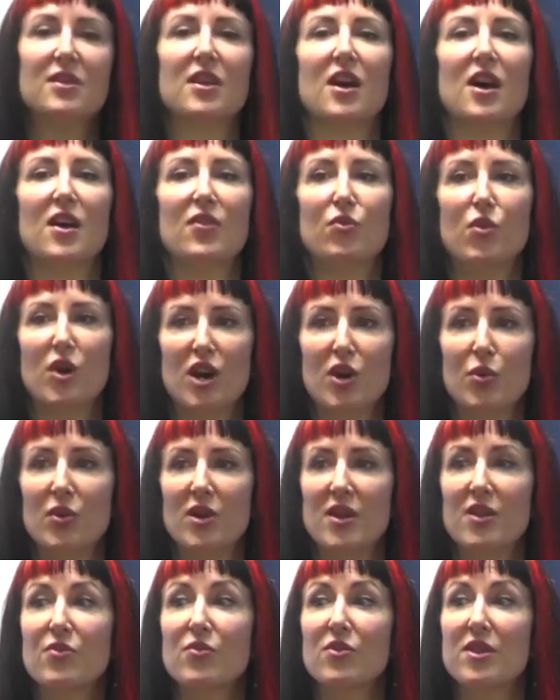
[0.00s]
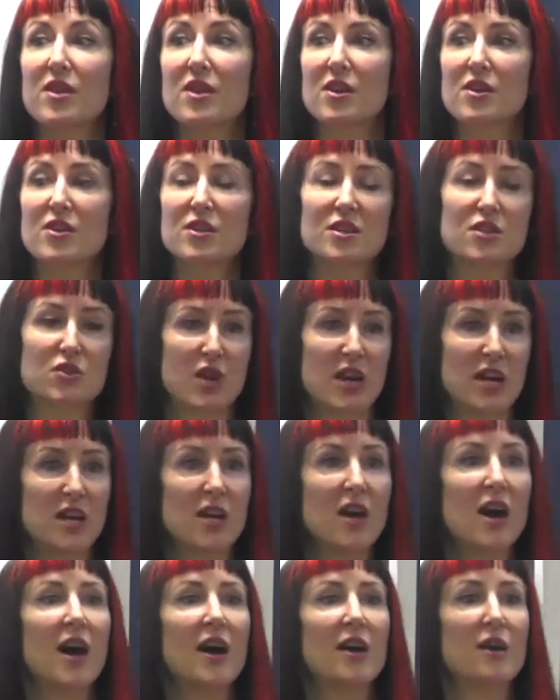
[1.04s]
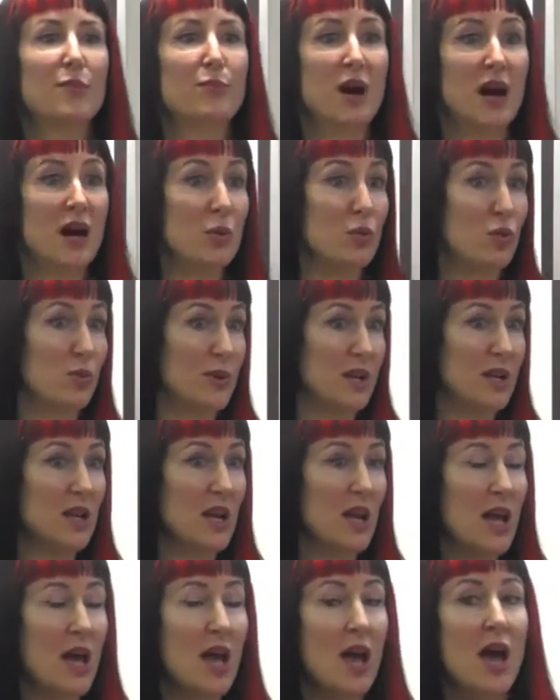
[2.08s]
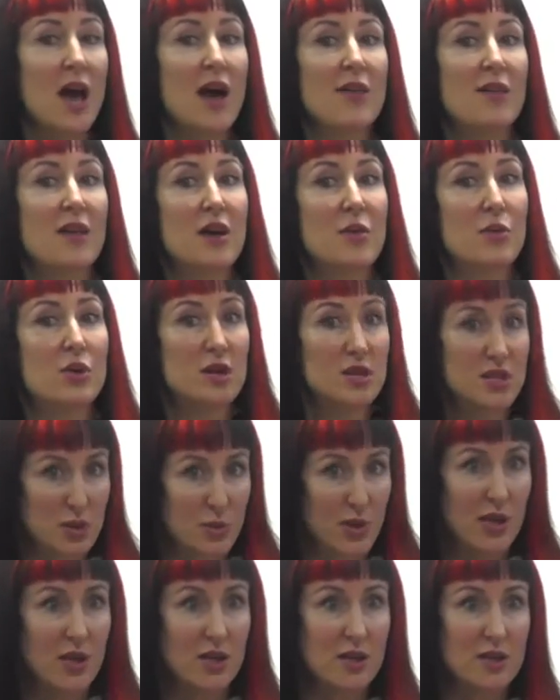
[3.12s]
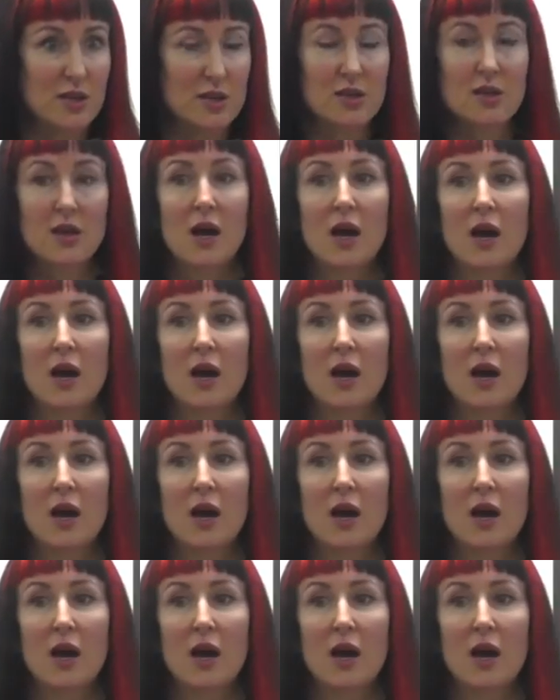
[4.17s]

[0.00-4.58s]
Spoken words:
that I've worked with a straight guy and a bi woman, and they were swingers.